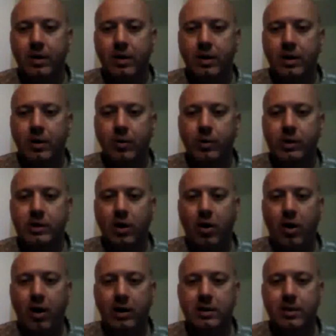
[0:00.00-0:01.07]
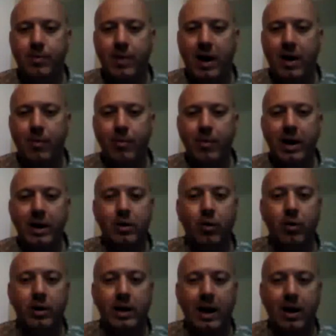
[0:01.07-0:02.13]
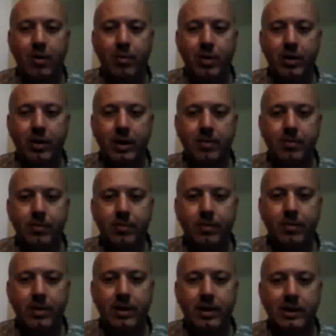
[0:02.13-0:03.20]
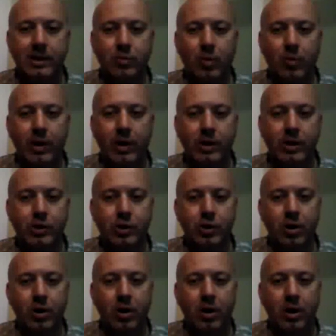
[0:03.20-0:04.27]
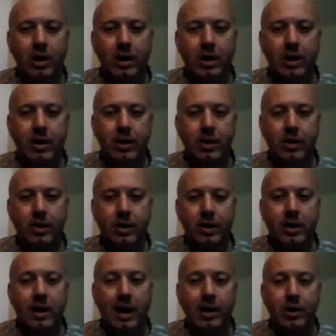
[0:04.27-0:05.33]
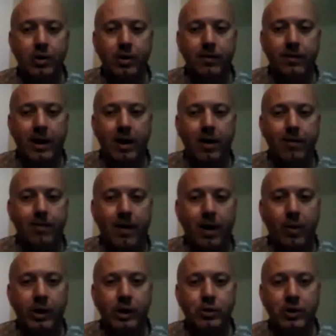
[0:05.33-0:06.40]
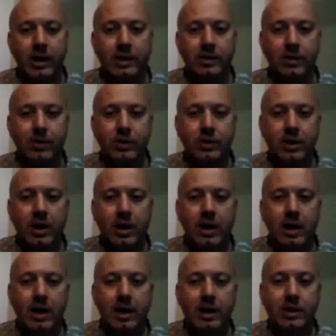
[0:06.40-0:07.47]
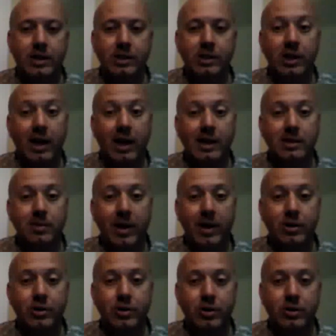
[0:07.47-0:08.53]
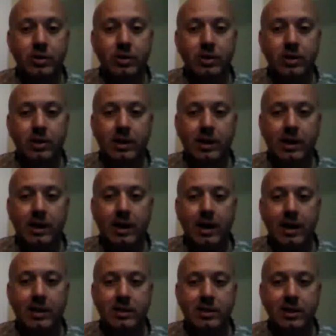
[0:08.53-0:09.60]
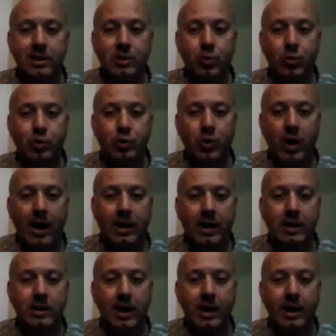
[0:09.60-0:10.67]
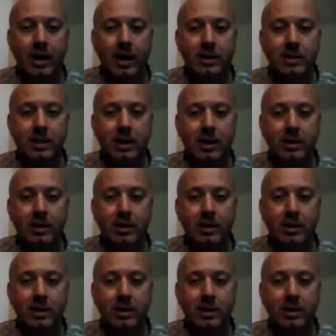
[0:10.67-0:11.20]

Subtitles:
We talked about medical accountability, and that's one way to ensure continuity of care following transfers. In addition, case managers can assist with tracking diagnostic and